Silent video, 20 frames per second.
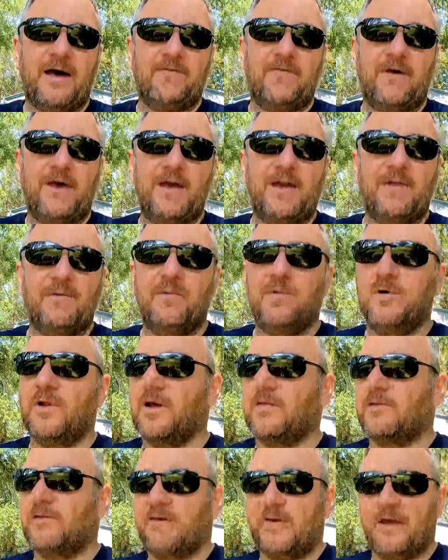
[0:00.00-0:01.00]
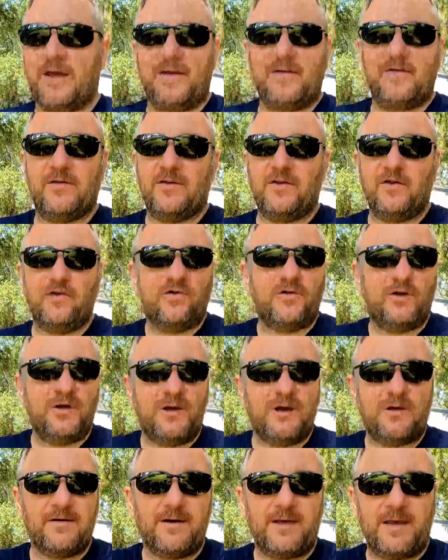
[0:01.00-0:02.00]
I've hated wool ever since, and you
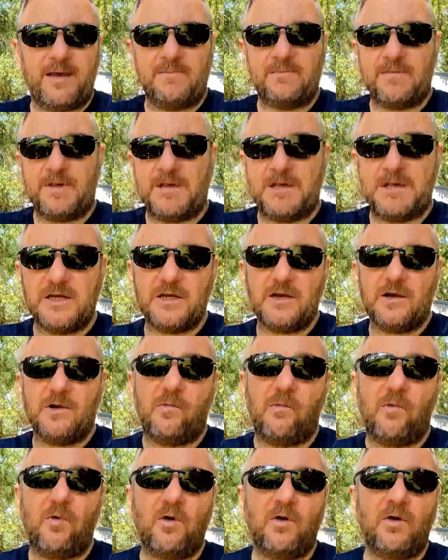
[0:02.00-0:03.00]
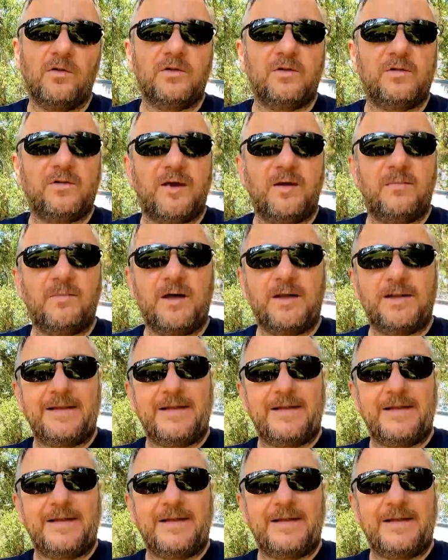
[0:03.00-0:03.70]
cannot get me near wool to save my